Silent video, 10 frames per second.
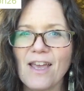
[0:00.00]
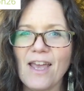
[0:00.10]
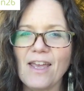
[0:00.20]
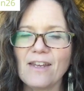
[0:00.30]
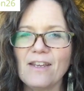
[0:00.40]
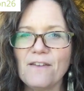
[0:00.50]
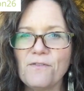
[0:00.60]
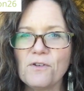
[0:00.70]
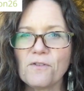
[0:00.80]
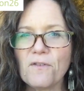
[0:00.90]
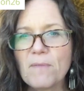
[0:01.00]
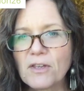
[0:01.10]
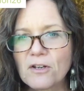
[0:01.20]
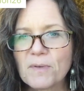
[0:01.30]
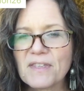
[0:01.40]
And if you're
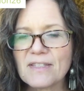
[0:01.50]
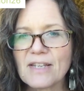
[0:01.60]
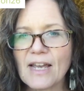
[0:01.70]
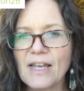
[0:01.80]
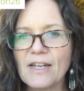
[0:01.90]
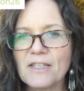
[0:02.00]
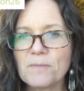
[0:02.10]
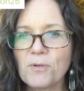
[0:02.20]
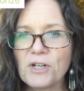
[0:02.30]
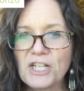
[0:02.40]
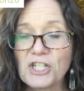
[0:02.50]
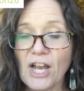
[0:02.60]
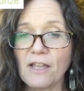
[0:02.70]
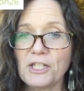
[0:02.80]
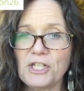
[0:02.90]
familiar with this diet, it's pretty
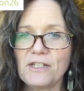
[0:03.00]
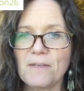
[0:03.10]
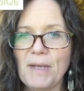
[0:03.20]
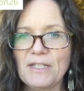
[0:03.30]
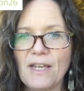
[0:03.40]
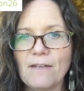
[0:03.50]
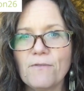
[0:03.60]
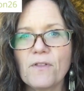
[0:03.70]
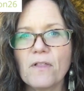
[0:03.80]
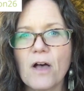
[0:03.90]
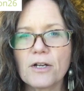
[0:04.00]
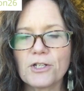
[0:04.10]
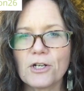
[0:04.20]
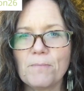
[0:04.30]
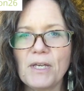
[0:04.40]
challenging to maintain for the long
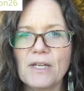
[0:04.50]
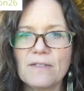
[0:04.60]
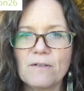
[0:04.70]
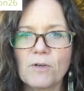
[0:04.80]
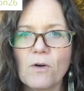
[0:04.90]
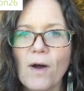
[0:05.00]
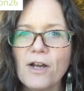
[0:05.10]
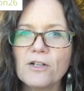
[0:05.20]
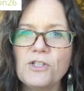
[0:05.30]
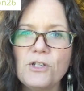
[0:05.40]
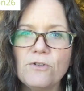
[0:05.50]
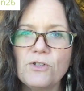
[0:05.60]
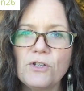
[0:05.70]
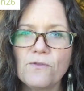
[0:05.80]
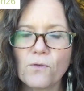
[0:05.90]
term because it requires you
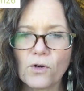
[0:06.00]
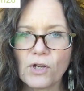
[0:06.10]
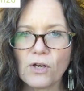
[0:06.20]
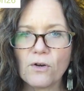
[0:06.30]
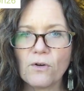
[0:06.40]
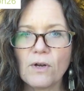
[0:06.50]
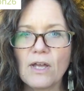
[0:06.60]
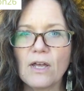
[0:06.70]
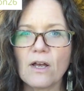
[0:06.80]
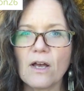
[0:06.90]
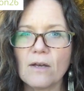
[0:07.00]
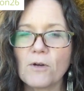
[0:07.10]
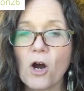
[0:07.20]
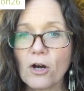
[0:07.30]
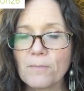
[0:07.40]
to forego Uh,
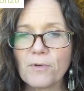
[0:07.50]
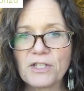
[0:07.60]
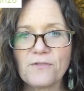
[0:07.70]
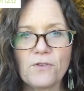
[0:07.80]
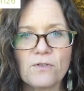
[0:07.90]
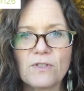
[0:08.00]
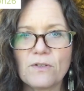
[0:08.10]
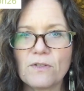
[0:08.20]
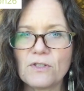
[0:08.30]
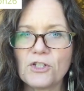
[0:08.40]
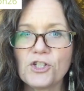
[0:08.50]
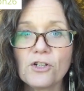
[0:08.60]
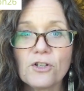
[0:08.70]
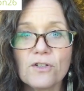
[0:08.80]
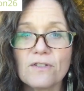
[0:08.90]
carb-rich foods. So this is
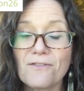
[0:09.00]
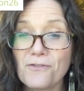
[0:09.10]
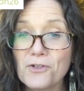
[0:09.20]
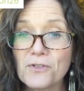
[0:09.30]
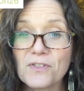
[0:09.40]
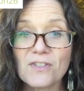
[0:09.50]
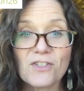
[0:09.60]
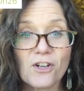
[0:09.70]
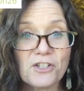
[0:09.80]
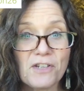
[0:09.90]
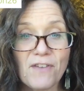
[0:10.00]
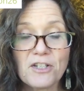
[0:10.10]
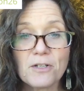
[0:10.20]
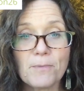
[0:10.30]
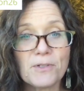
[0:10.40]
sugars, fruits, starchy
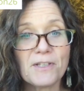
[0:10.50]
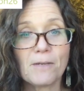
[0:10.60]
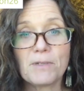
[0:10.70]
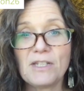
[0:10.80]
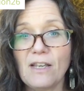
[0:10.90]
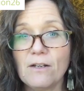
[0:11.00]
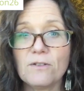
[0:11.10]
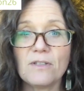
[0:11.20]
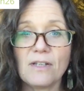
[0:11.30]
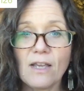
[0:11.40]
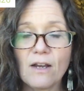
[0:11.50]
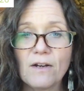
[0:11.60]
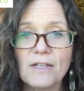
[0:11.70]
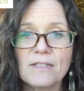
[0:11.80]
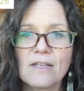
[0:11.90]
vegetables like potatoes and
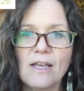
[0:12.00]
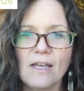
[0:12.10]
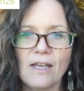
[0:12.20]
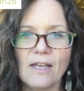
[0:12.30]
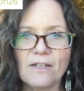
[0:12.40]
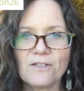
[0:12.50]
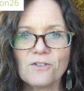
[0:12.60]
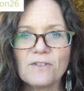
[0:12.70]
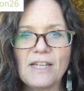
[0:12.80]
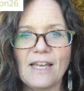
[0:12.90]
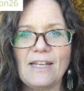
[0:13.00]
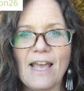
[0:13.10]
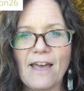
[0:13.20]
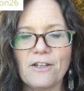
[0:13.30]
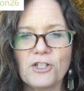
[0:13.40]
carrots, and certainly any
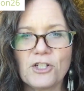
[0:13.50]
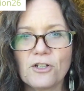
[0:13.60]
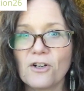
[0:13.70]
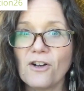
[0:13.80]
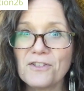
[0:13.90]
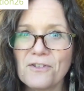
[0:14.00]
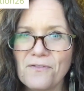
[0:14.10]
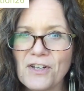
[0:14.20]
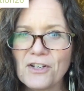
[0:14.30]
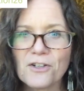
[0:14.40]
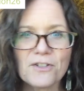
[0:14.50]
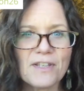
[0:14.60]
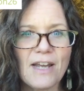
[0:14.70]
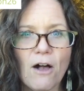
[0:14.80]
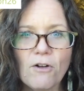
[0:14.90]
added sugar, also vinegars
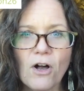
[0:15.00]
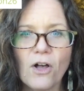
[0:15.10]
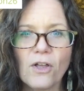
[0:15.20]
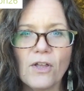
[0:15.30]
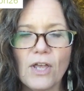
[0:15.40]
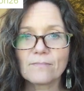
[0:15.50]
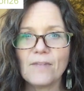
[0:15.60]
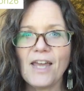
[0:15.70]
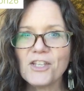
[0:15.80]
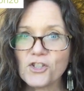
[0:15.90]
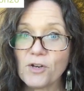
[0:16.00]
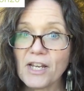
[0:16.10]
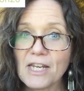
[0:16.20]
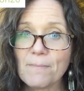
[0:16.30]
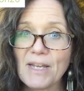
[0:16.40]
and alcohol. And it's
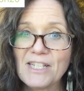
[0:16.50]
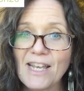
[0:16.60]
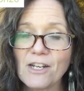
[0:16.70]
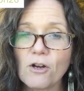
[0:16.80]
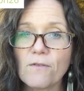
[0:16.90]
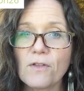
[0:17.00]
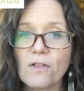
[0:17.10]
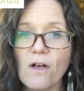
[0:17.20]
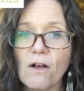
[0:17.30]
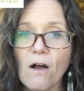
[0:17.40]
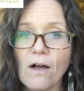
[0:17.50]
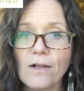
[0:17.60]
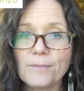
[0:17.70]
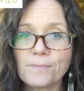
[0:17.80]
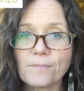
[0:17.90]
tricky to maintain it over the long
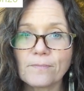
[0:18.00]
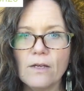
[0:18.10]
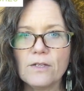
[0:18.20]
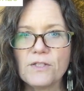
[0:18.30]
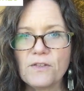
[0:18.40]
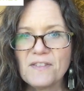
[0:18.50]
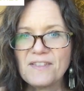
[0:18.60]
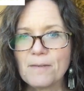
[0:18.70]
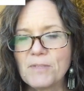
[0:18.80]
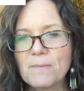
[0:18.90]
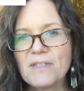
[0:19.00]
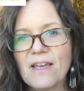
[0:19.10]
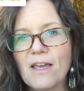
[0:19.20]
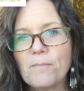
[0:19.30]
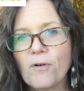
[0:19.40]
haul. So the symptoms
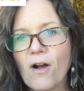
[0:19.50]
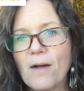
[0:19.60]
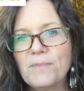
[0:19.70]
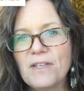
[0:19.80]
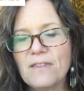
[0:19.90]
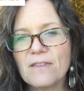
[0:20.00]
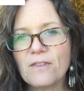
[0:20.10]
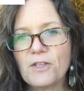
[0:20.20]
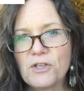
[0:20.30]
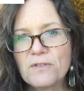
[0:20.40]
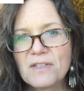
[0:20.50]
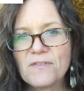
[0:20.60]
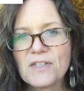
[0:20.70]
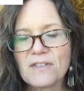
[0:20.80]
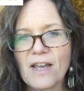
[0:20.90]
that had prompted the use of
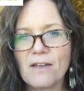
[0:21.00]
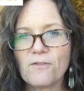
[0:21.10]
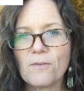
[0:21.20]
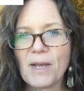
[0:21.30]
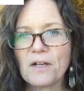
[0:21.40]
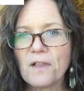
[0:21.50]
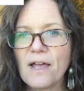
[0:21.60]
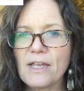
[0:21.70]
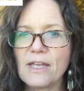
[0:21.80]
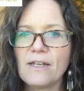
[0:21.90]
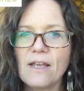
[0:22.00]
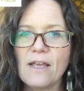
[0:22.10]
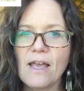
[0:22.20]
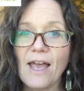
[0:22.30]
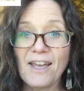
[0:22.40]
this diet for my client
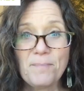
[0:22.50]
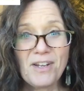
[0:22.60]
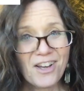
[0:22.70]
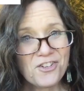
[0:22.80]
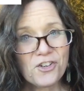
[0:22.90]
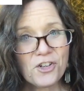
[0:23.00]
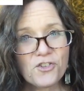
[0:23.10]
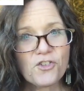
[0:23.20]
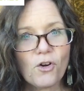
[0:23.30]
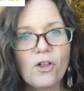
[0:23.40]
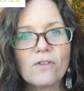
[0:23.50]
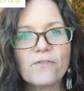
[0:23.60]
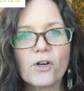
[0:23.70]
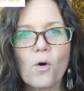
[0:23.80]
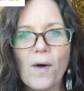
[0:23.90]
had been under control
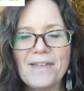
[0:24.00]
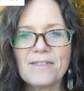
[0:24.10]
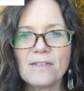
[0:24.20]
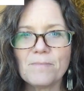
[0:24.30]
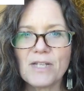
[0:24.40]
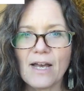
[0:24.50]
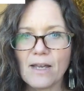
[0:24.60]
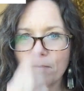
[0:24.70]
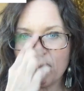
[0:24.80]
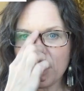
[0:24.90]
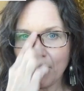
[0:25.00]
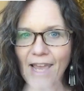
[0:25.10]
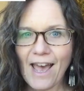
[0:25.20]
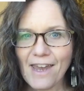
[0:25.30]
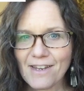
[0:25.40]
for quite some time, but she
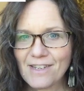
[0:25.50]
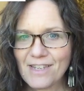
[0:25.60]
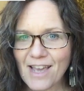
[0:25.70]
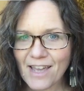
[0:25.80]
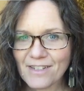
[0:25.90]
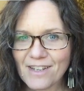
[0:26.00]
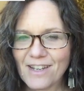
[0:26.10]
hadn't yet